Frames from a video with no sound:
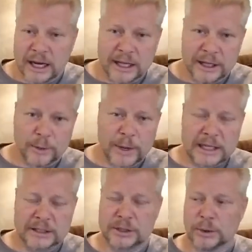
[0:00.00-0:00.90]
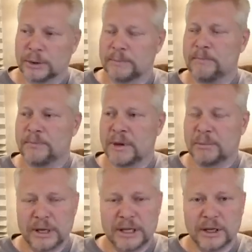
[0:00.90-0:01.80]
in a rainstorm,
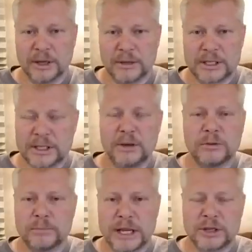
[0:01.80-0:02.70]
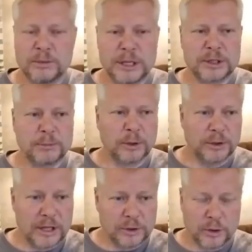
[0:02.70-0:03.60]
but, you know, it still makes you miserable.
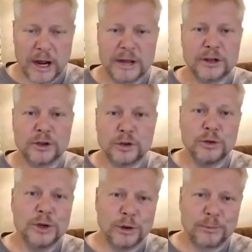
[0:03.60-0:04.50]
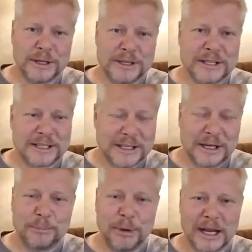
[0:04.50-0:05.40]
And then trying to do your business in
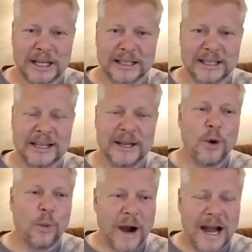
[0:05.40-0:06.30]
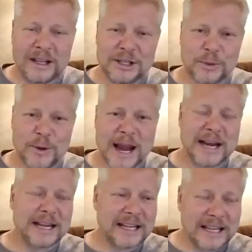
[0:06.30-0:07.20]
a bucket while it's
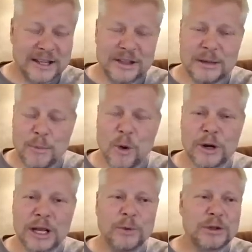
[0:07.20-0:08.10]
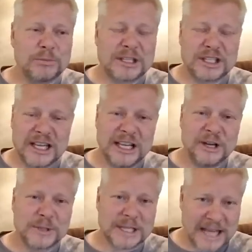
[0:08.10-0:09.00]
raining in the morning with
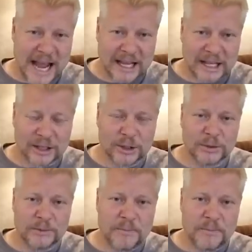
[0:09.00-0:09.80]
mosquitoes attacking you.